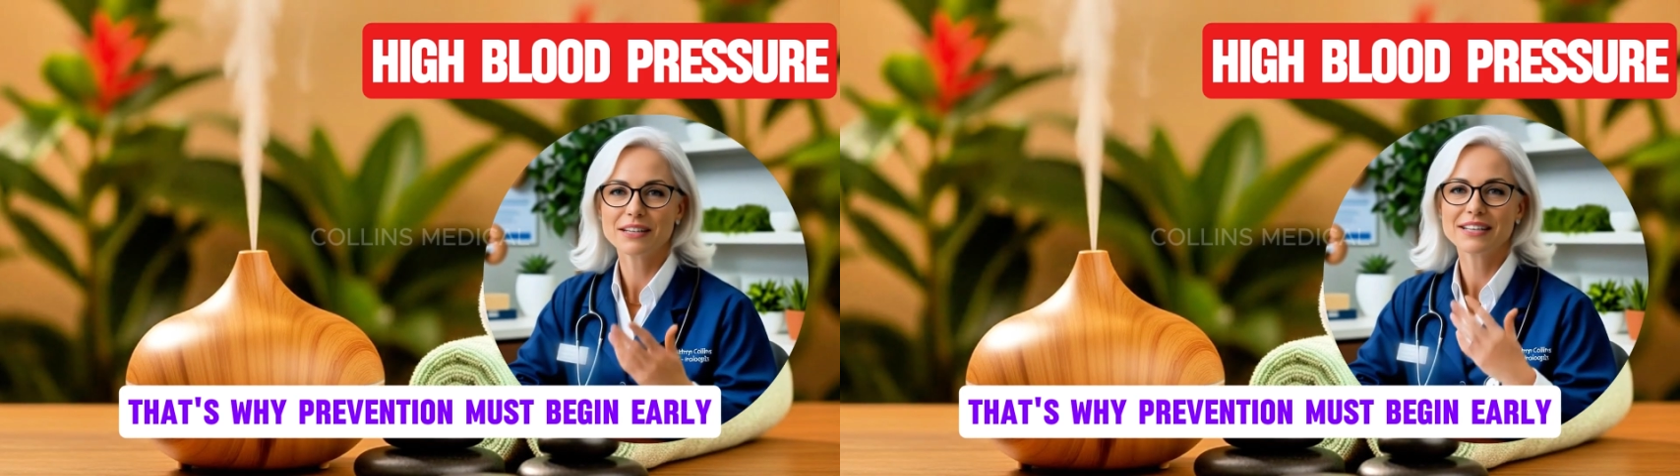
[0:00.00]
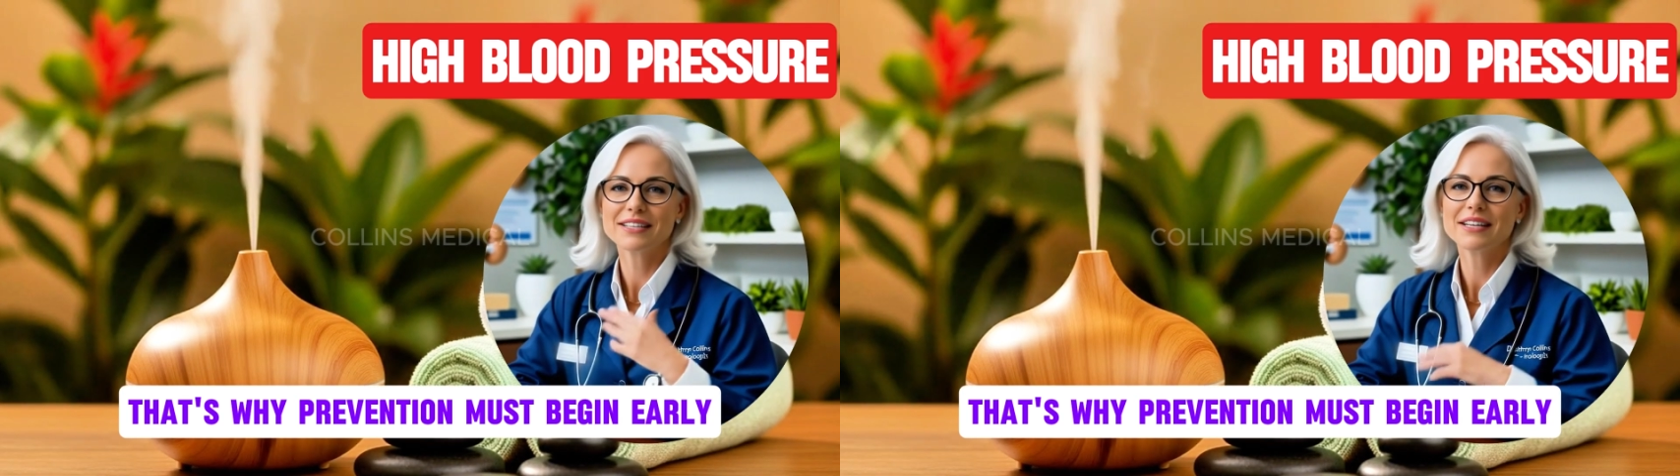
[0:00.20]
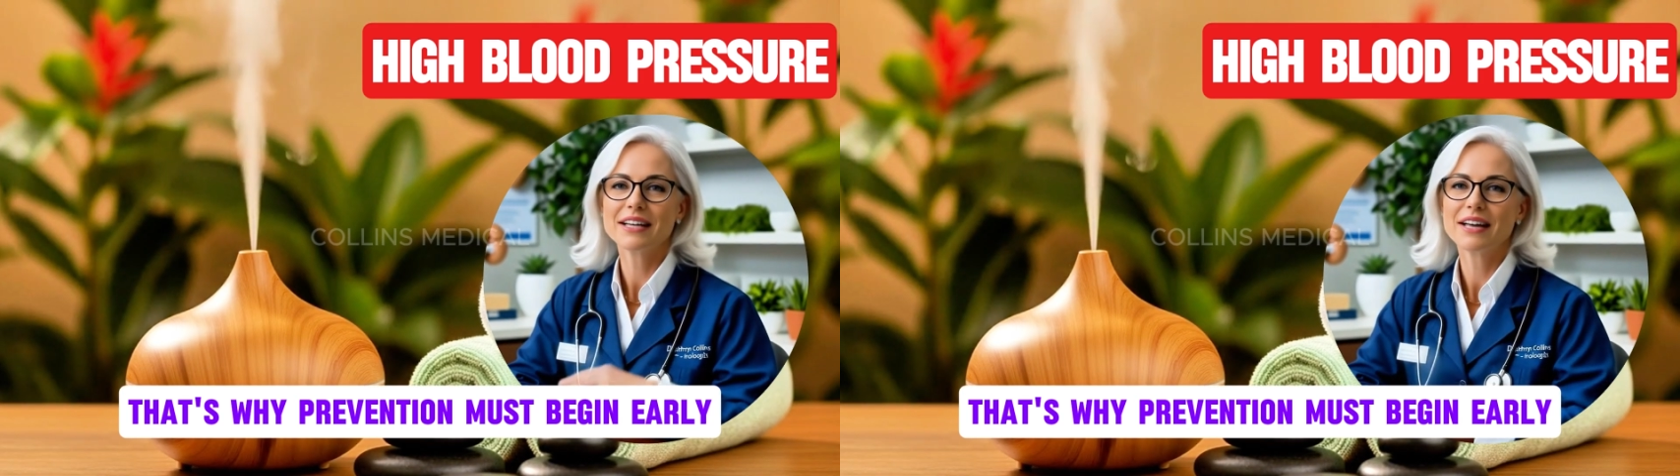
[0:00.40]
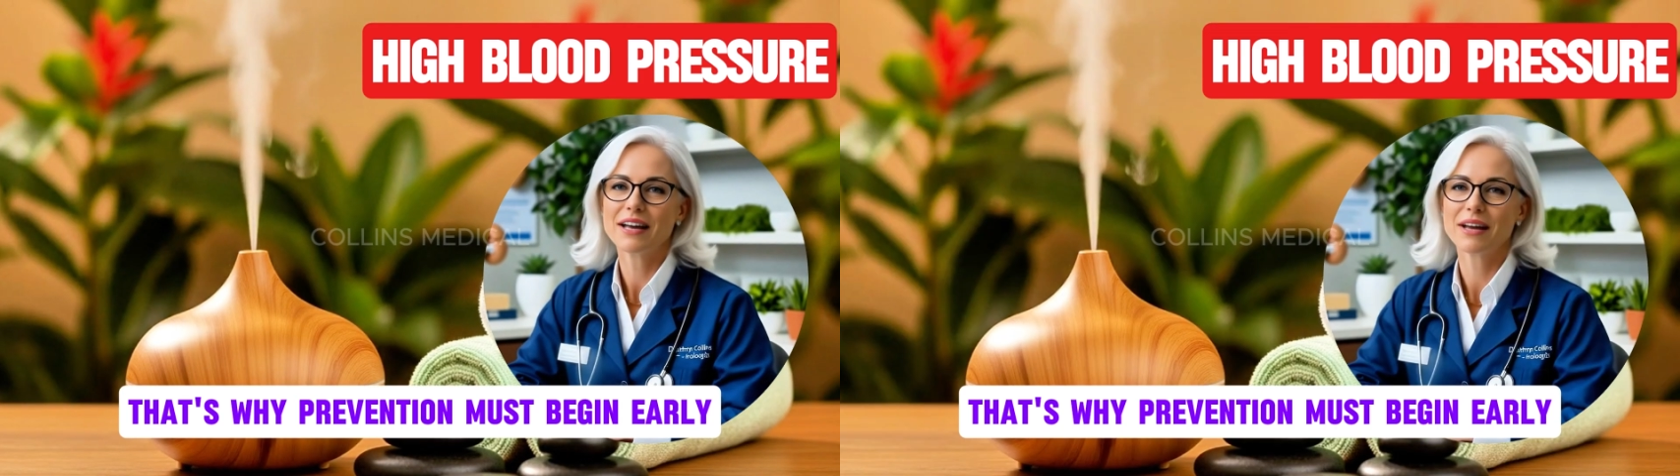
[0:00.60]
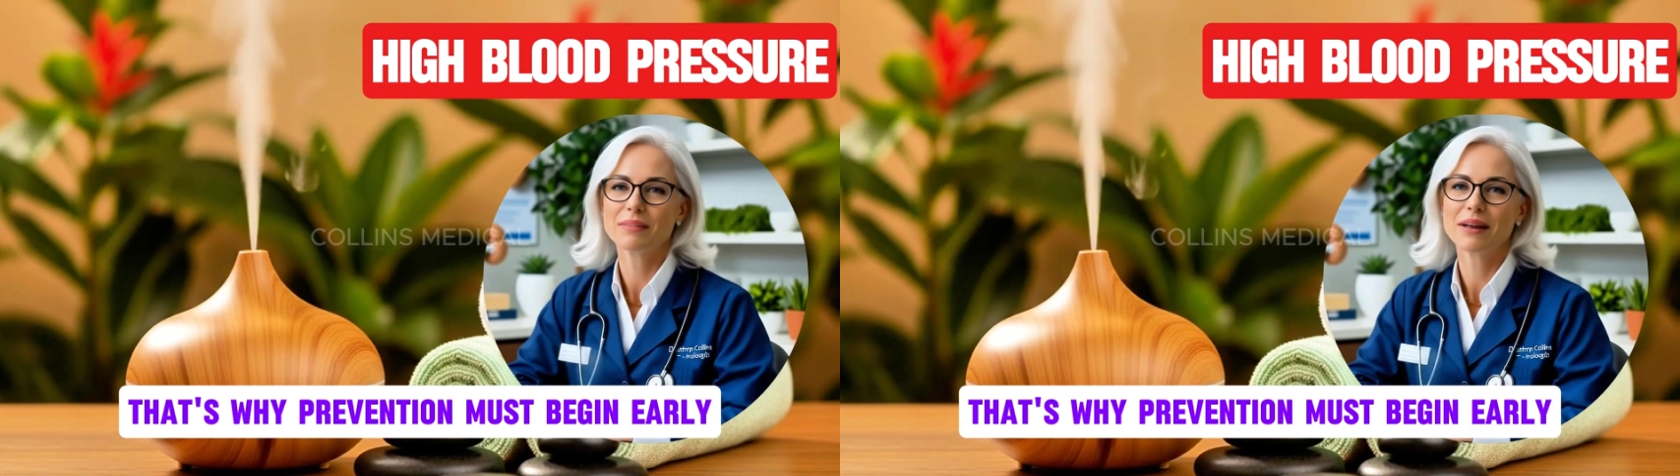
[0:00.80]
must
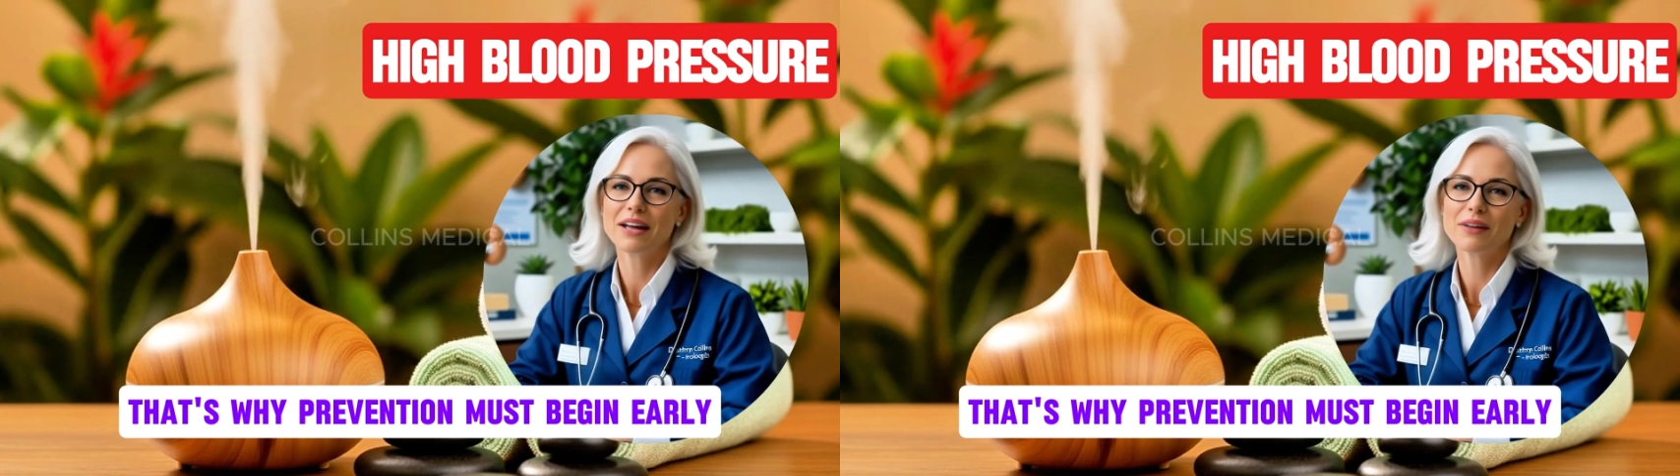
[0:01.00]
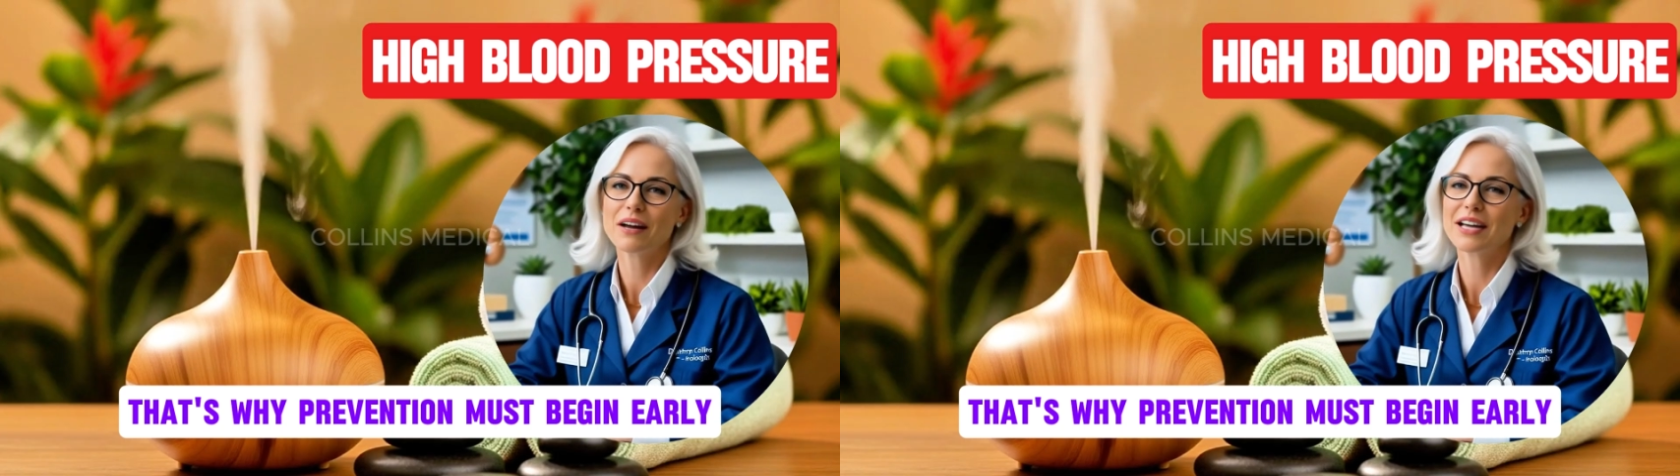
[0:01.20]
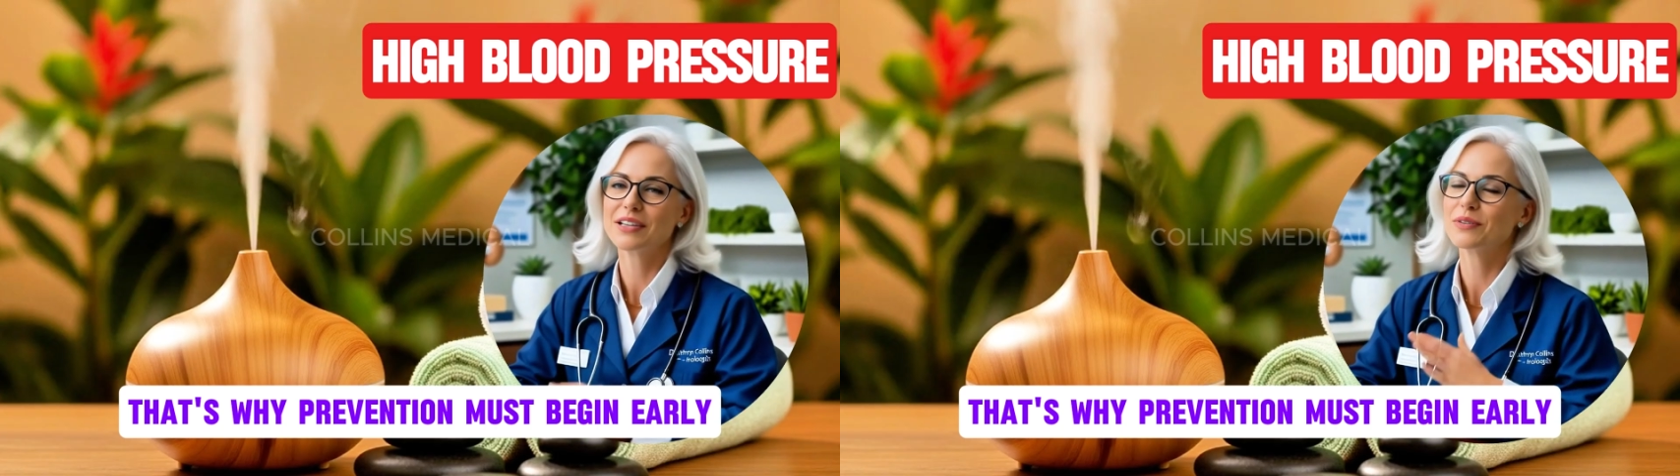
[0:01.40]
begin early.